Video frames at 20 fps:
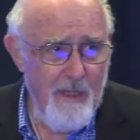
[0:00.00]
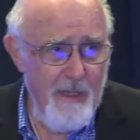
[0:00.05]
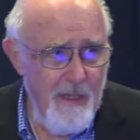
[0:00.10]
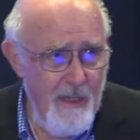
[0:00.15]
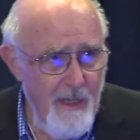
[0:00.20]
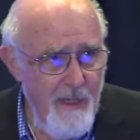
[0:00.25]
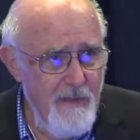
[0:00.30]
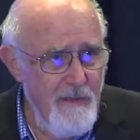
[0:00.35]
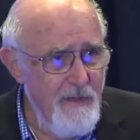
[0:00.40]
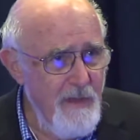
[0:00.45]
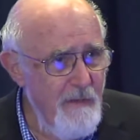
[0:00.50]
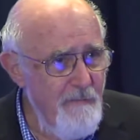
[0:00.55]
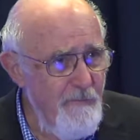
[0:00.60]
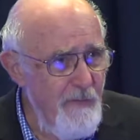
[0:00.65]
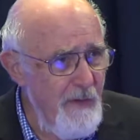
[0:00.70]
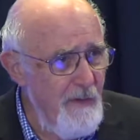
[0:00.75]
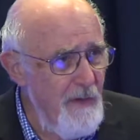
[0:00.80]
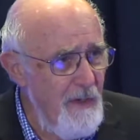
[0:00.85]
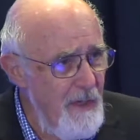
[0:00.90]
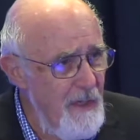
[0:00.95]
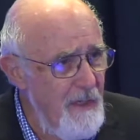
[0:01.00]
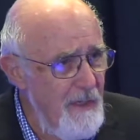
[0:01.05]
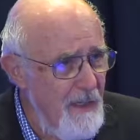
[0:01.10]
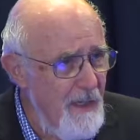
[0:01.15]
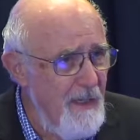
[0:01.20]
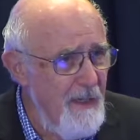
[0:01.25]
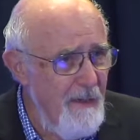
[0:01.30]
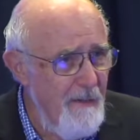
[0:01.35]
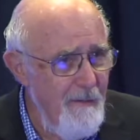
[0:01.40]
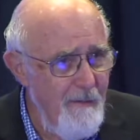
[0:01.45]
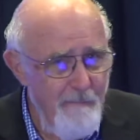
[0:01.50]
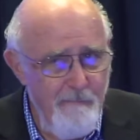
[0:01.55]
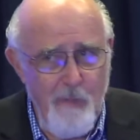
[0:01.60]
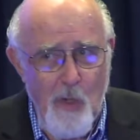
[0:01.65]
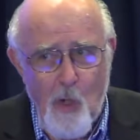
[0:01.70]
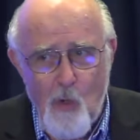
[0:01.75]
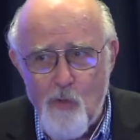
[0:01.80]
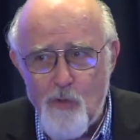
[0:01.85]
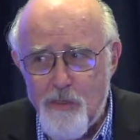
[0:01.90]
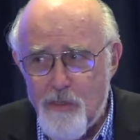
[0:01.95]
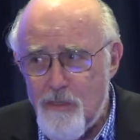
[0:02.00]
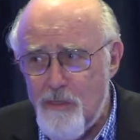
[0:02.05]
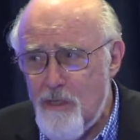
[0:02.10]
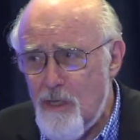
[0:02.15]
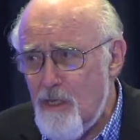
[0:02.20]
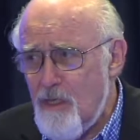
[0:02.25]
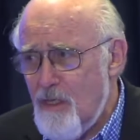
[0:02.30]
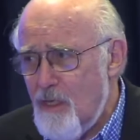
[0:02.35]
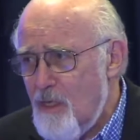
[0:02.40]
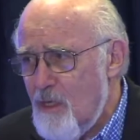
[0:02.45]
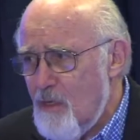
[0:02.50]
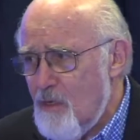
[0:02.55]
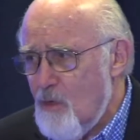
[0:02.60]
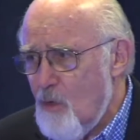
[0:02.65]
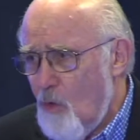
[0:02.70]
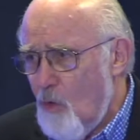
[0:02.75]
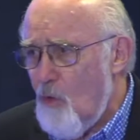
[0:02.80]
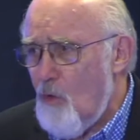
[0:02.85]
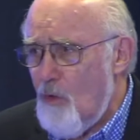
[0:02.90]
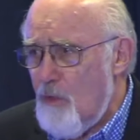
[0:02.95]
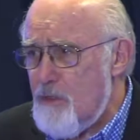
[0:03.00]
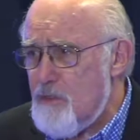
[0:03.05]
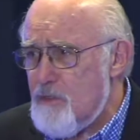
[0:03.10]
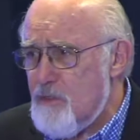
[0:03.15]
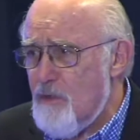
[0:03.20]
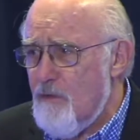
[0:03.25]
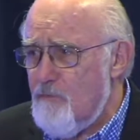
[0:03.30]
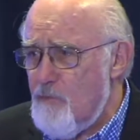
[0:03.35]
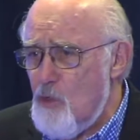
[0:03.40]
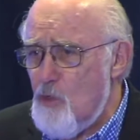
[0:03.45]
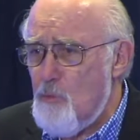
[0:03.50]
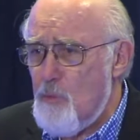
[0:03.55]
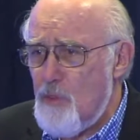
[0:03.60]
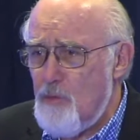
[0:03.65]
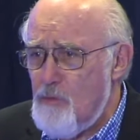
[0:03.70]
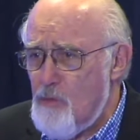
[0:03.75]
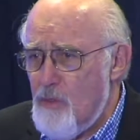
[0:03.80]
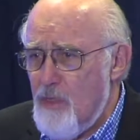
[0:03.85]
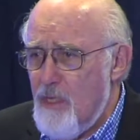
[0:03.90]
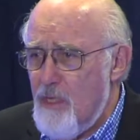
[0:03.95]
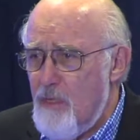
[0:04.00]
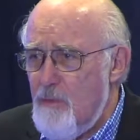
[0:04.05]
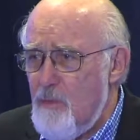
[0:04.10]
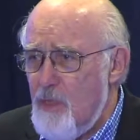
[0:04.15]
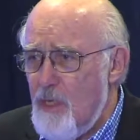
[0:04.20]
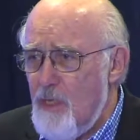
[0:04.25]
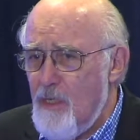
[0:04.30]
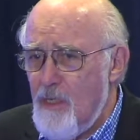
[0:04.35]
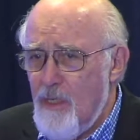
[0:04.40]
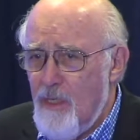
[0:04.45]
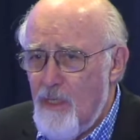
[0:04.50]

is a very potent cause of human leukemia.